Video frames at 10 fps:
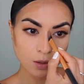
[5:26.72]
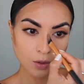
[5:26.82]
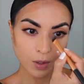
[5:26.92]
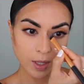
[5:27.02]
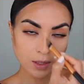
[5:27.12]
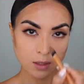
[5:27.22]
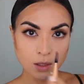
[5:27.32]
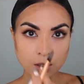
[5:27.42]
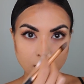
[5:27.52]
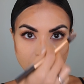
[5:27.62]

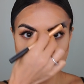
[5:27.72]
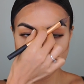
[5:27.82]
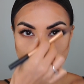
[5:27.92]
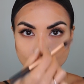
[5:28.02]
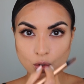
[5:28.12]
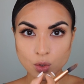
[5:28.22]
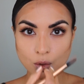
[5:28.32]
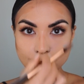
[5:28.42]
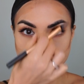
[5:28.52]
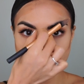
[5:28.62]
creating these
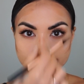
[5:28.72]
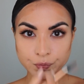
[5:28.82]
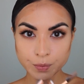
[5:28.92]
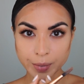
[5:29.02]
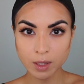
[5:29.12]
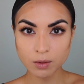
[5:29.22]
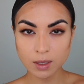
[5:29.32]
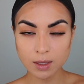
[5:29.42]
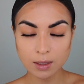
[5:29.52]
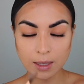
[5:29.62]
two
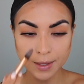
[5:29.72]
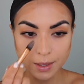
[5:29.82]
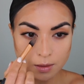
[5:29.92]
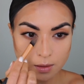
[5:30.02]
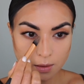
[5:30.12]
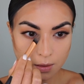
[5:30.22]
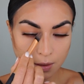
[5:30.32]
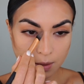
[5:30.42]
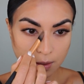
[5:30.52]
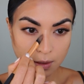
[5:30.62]
parallel lines.
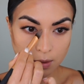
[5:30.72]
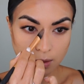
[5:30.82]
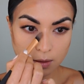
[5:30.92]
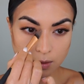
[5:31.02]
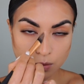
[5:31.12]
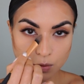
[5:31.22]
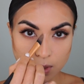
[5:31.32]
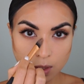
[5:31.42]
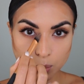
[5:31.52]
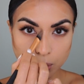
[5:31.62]
This is
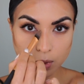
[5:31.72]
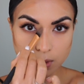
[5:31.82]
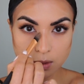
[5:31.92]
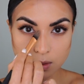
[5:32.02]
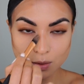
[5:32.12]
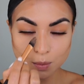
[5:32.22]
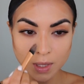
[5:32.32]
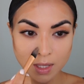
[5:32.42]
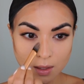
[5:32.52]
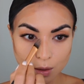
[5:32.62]
really important to
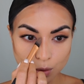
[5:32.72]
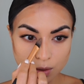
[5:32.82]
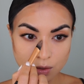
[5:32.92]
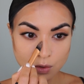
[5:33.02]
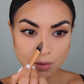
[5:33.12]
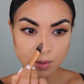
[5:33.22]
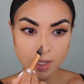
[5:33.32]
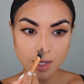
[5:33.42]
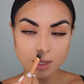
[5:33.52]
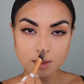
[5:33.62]
make it look
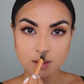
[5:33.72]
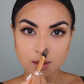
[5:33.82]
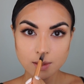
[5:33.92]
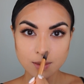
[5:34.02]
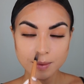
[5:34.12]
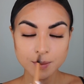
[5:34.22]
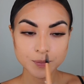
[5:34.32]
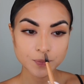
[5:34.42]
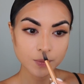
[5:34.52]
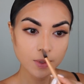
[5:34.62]
straight.
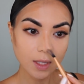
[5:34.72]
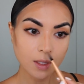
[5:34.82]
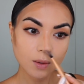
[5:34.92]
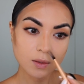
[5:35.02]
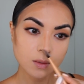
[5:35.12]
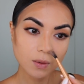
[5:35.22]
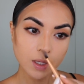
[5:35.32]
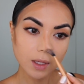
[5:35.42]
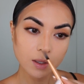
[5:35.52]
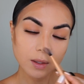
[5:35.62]
And also
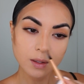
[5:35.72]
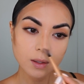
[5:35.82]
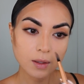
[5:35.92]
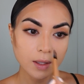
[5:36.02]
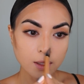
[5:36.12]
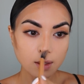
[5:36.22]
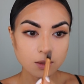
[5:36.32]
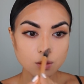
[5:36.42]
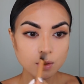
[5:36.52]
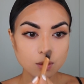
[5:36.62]
here, I
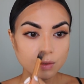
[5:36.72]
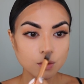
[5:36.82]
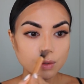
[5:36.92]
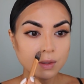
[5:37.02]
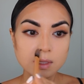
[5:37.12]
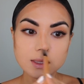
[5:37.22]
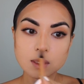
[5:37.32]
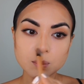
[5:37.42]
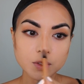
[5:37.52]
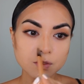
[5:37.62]
like to contour the
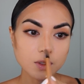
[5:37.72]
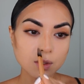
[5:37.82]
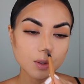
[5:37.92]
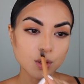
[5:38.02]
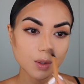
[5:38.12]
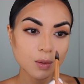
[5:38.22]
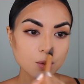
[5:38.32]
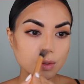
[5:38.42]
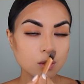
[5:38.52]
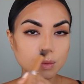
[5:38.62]
tip of the
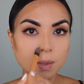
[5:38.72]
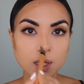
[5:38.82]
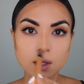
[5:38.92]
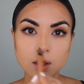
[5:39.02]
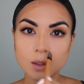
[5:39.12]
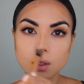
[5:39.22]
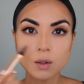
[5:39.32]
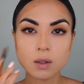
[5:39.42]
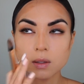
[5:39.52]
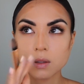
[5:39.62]
nose to make it
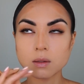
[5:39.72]
look